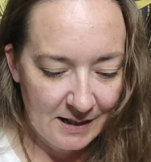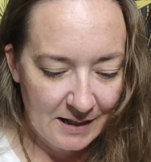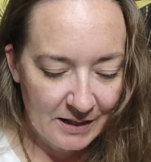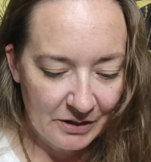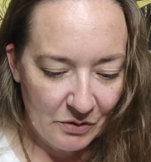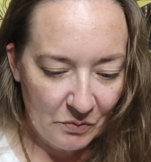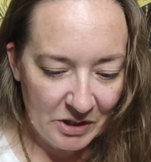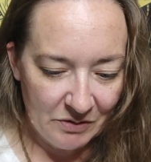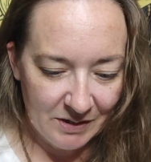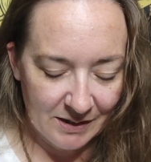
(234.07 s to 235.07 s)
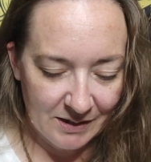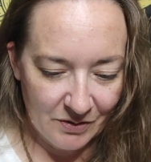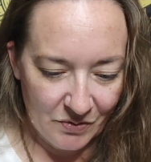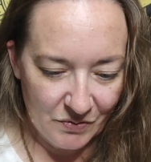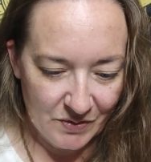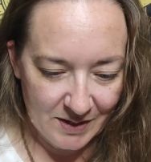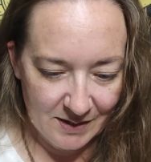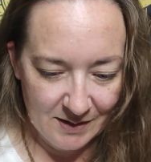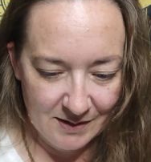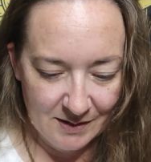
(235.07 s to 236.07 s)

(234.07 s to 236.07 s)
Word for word: I got to know where you get those.